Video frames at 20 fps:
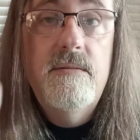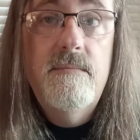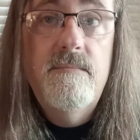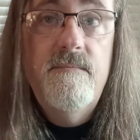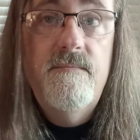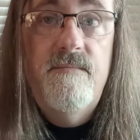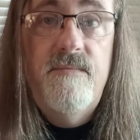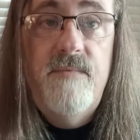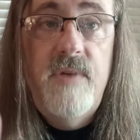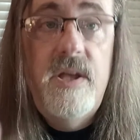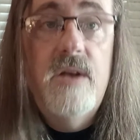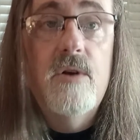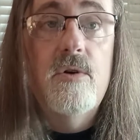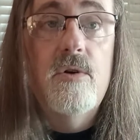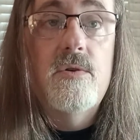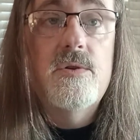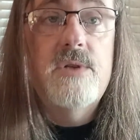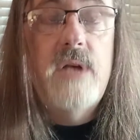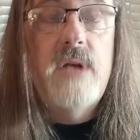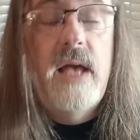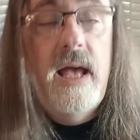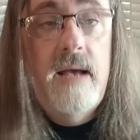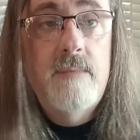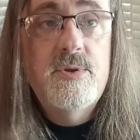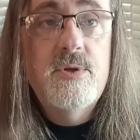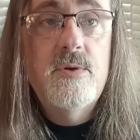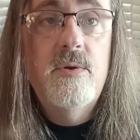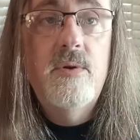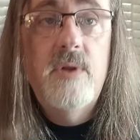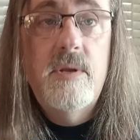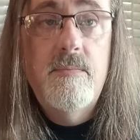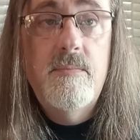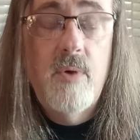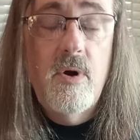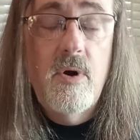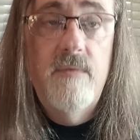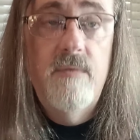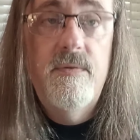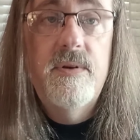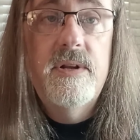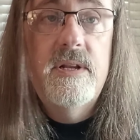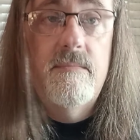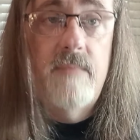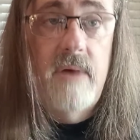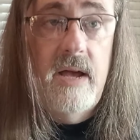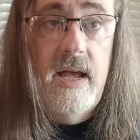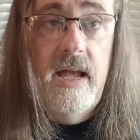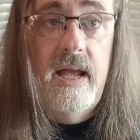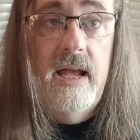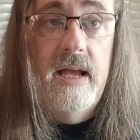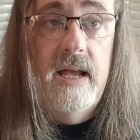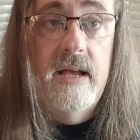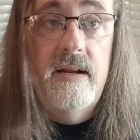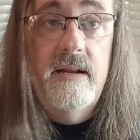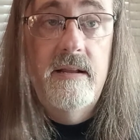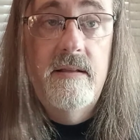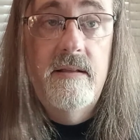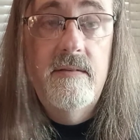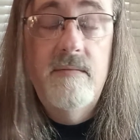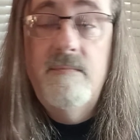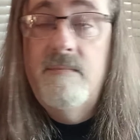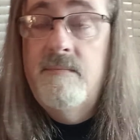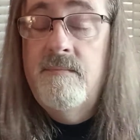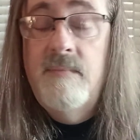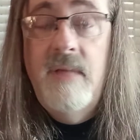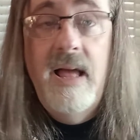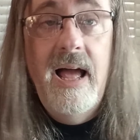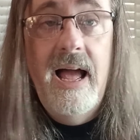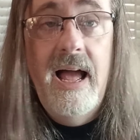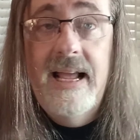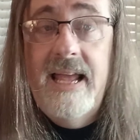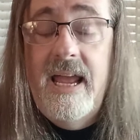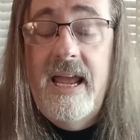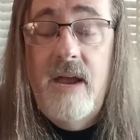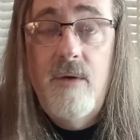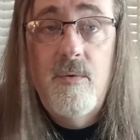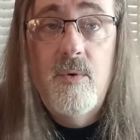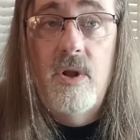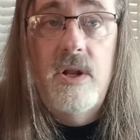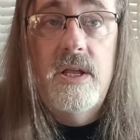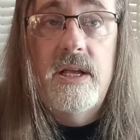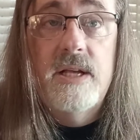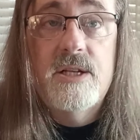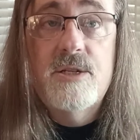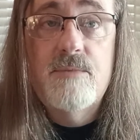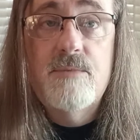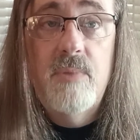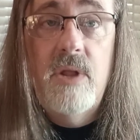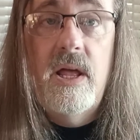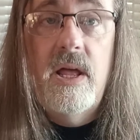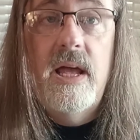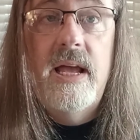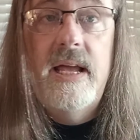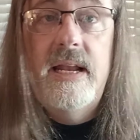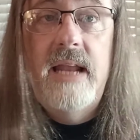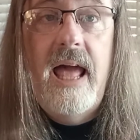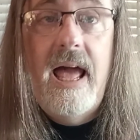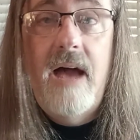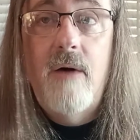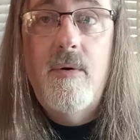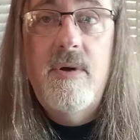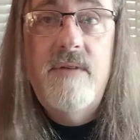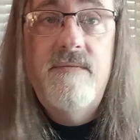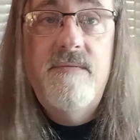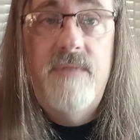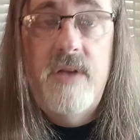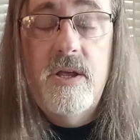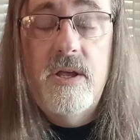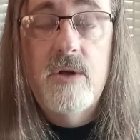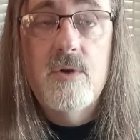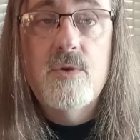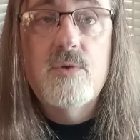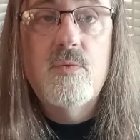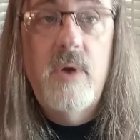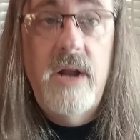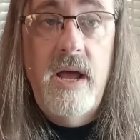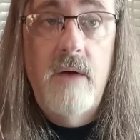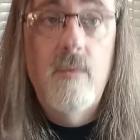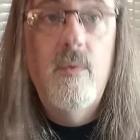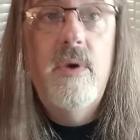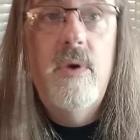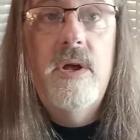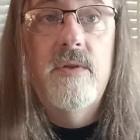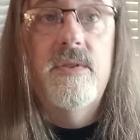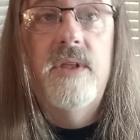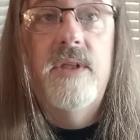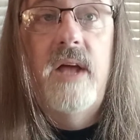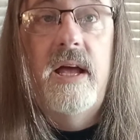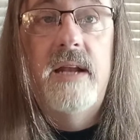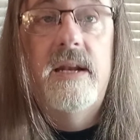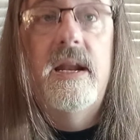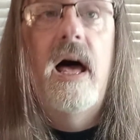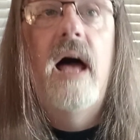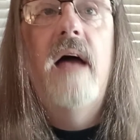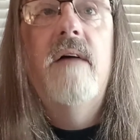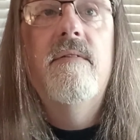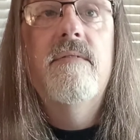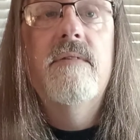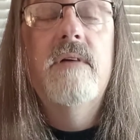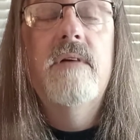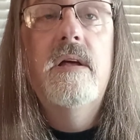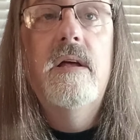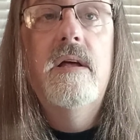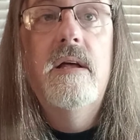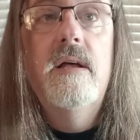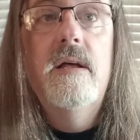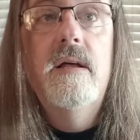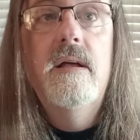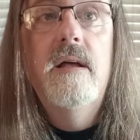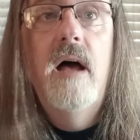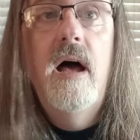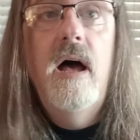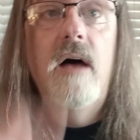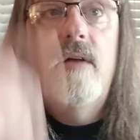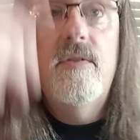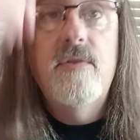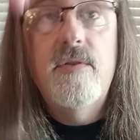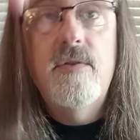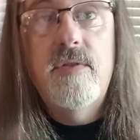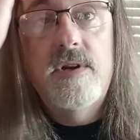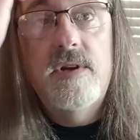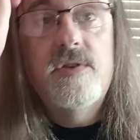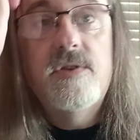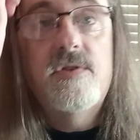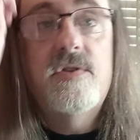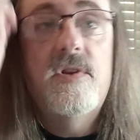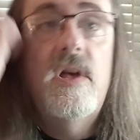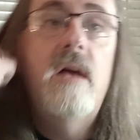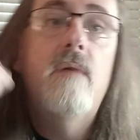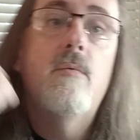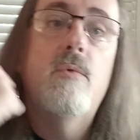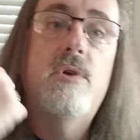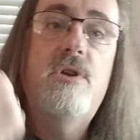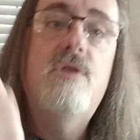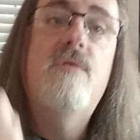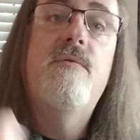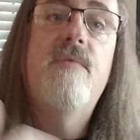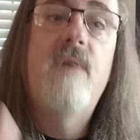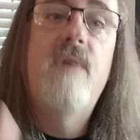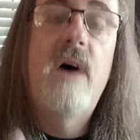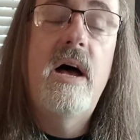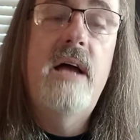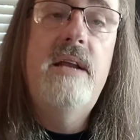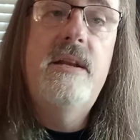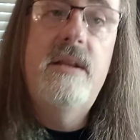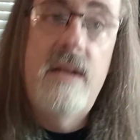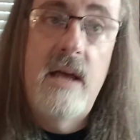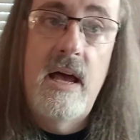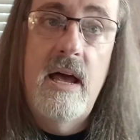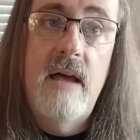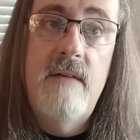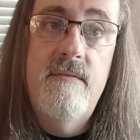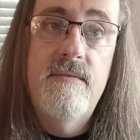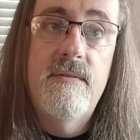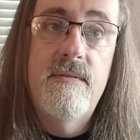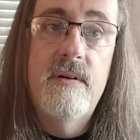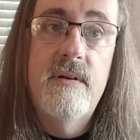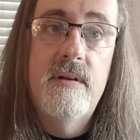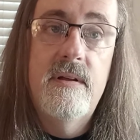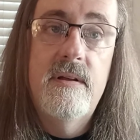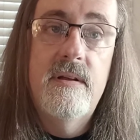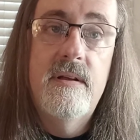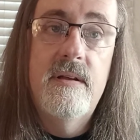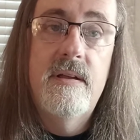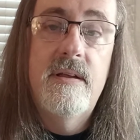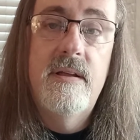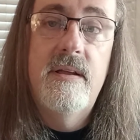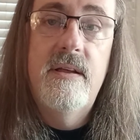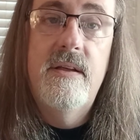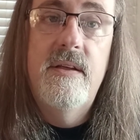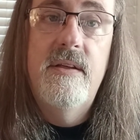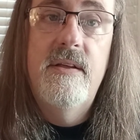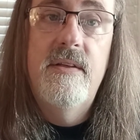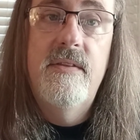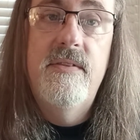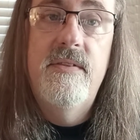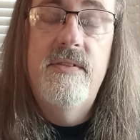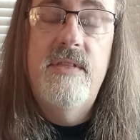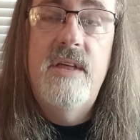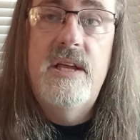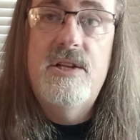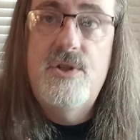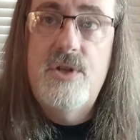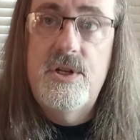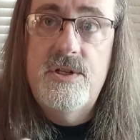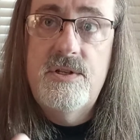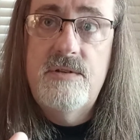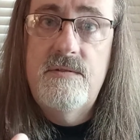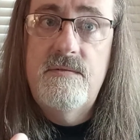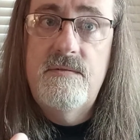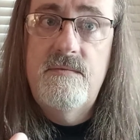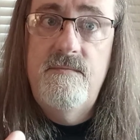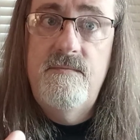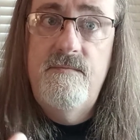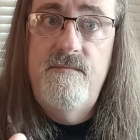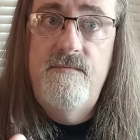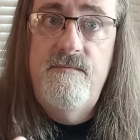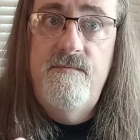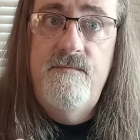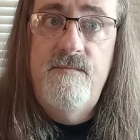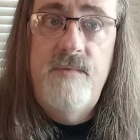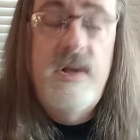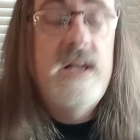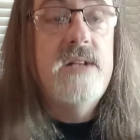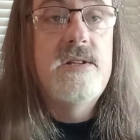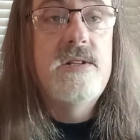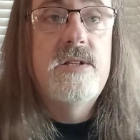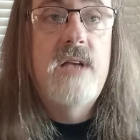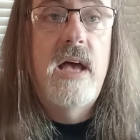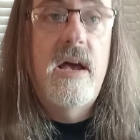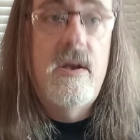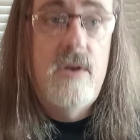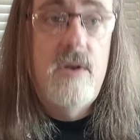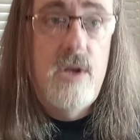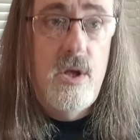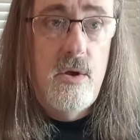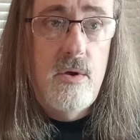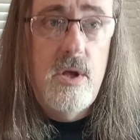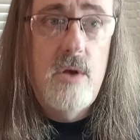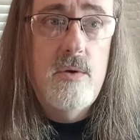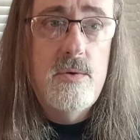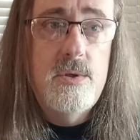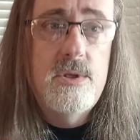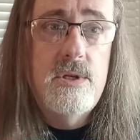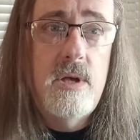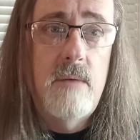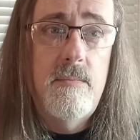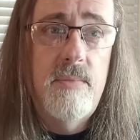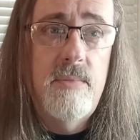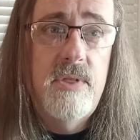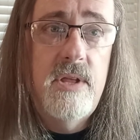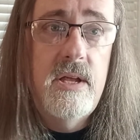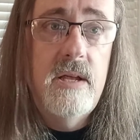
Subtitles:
feels absolutely perfect in my hand. I can't really explain how it feels when I wield that knife, other than to say when you find a knife that just fits how you use something